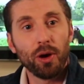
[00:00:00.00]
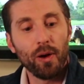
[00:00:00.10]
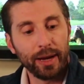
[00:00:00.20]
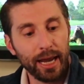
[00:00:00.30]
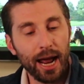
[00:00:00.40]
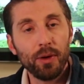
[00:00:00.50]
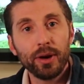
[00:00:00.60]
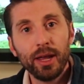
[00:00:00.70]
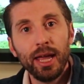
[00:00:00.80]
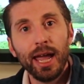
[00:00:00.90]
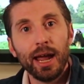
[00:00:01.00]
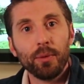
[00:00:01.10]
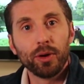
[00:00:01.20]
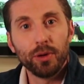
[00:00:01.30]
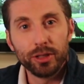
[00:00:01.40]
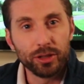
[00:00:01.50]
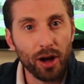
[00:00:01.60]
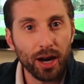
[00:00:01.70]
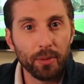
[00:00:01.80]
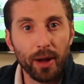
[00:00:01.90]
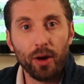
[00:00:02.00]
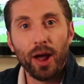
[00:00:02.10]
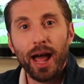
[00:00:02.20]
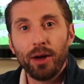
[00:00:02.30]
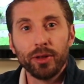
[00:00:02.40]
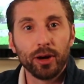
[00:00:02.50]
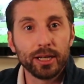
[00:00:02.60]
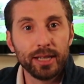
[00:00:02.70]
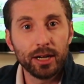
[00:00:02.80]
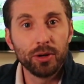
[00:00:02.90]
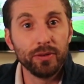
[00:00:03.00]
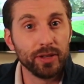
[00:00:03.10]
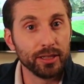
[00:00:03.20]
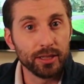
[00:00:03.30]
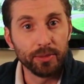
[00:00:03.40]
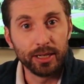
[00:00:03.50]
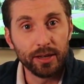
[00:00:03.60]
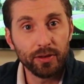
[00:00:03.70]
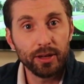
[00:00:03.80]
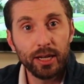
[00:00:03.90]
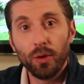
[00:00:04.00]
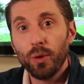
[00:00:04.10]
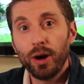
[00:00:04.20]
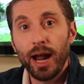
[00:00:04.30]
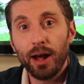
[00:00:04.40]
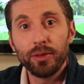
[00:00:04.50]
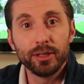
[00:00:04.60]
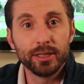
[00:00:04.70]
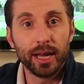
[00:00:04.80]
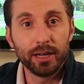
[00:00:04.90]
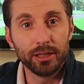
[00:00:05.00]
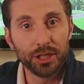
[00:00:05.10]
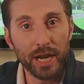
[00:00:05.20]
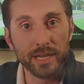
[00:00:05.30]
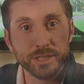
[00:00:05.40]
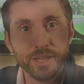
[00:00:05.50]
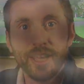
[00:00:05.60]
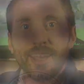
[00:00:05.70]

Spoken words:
drawing it out and we're going to talk about how the architect could have done something differently or how the design could change.